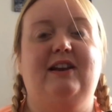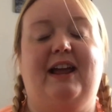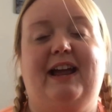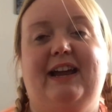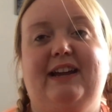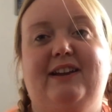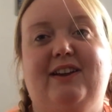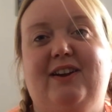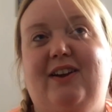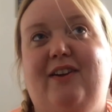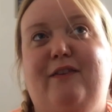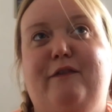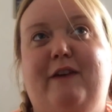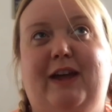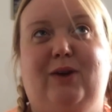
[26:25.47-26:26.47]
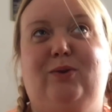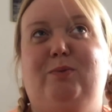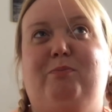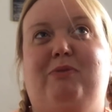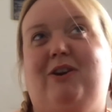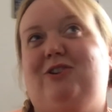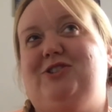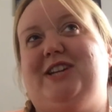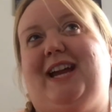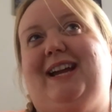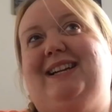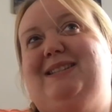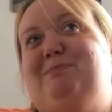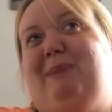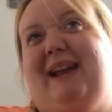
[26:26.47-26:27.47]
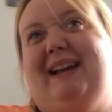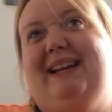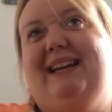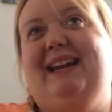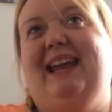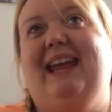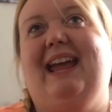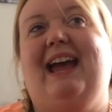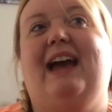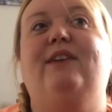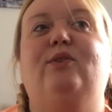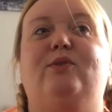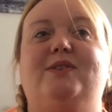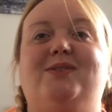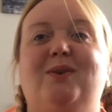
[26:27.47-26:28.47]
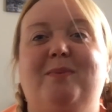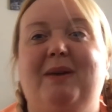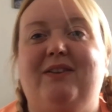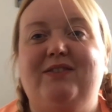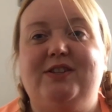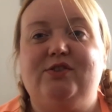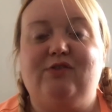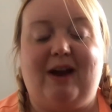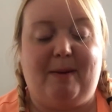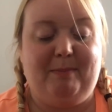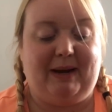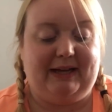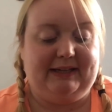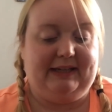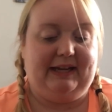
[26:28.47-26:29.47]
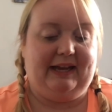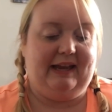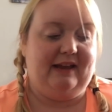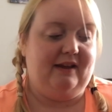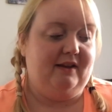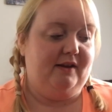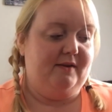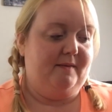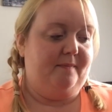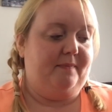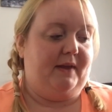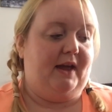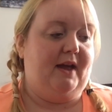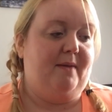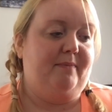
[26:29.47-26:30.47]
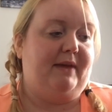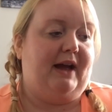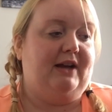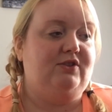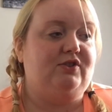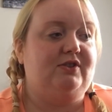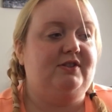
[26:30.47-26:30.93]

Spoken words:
like failed projects blanket, and also a bit of a scrap blanket that